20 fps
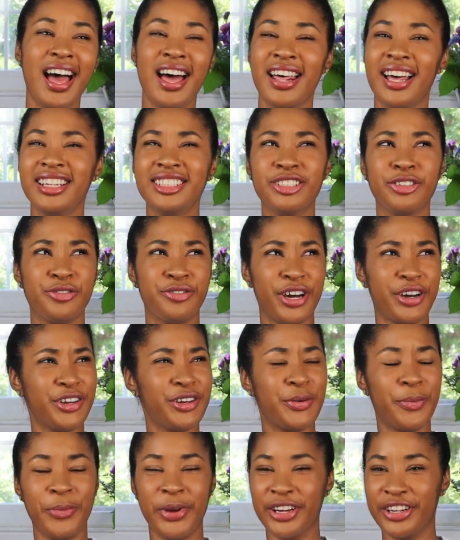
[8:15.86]
That's a
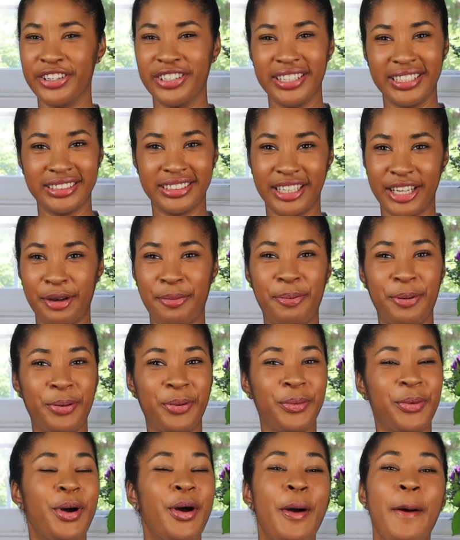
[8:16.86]
very weird
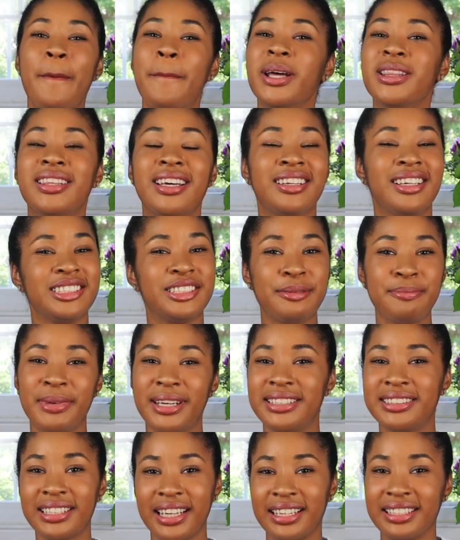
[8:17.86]
example, but that doesn't
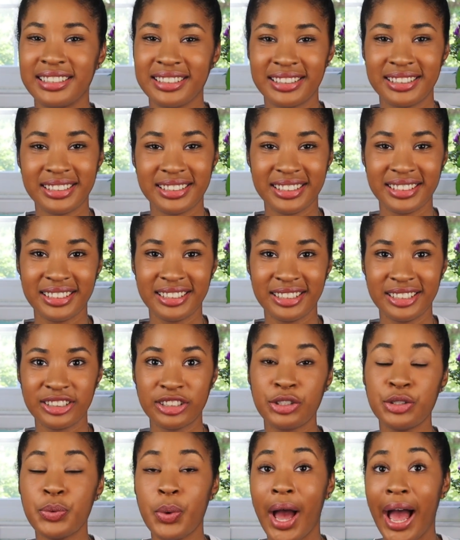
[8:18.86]
make sense.
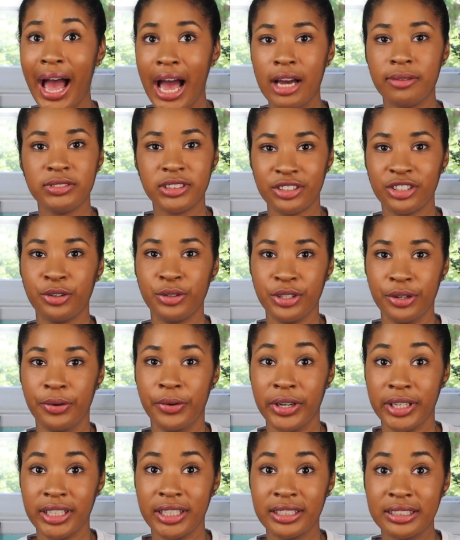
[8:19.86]
So you have to know your
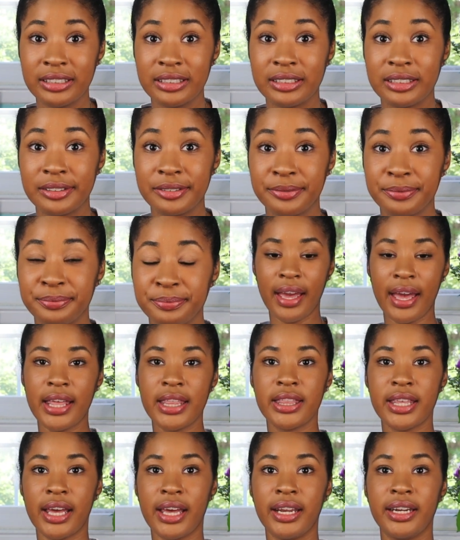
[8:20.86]
audience.
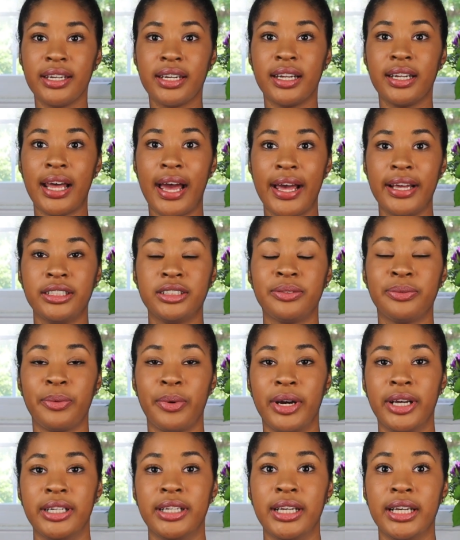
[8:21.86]
And then the last
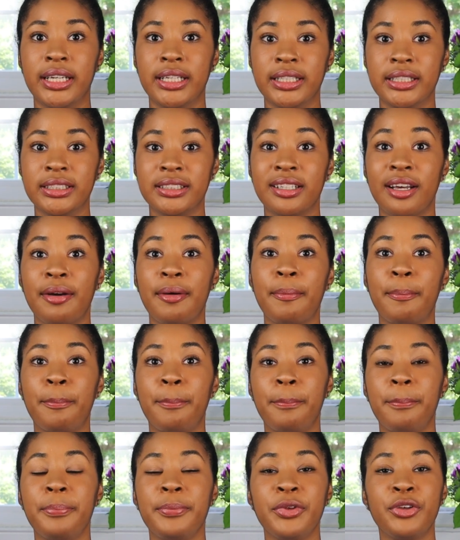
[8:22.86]
one is
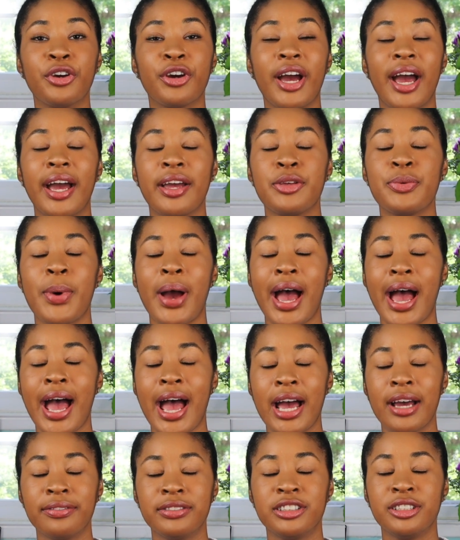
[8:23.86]
you
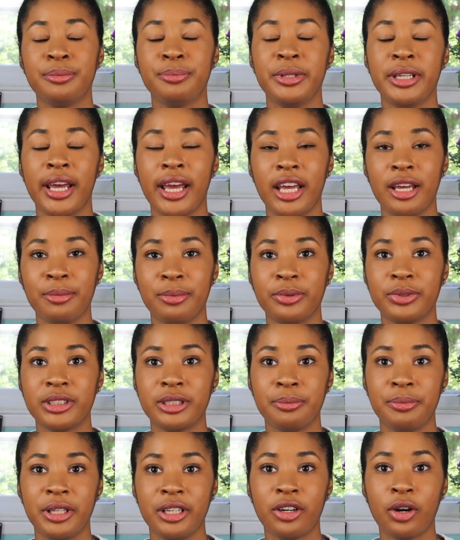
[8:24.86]
have to be able
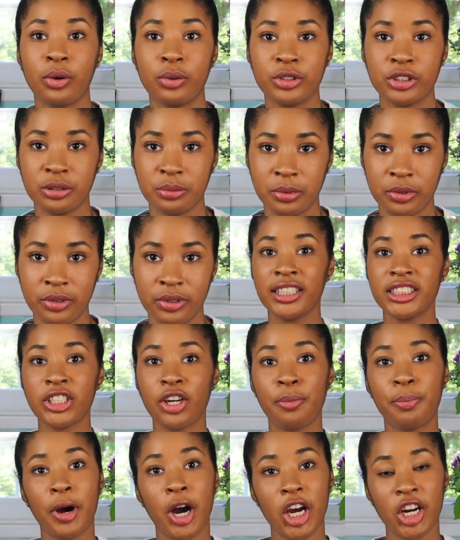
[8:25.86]
to be coachable.
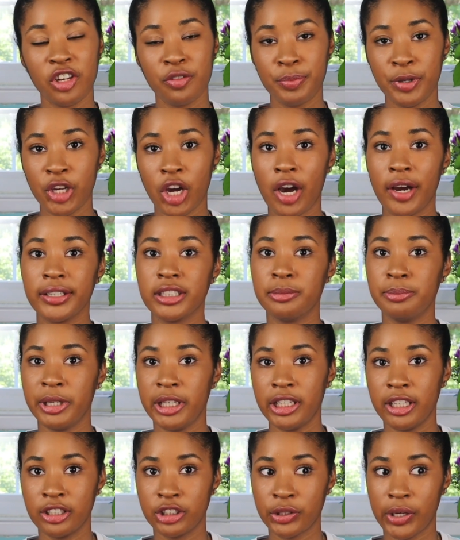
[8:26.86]
So a part of PR is
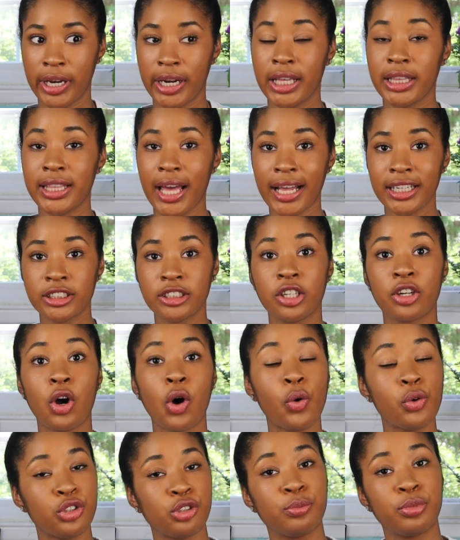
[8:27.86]
media training. That's the
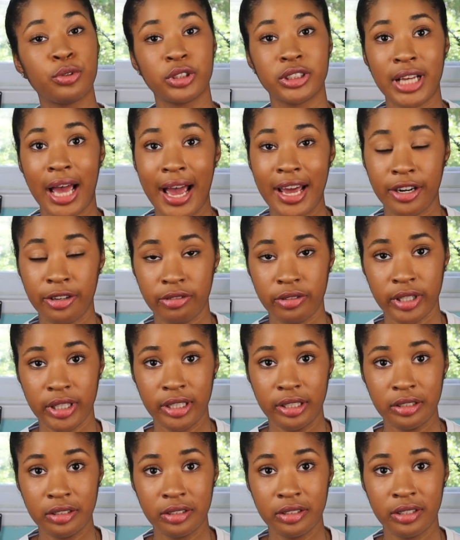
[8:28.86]
coachable side of it.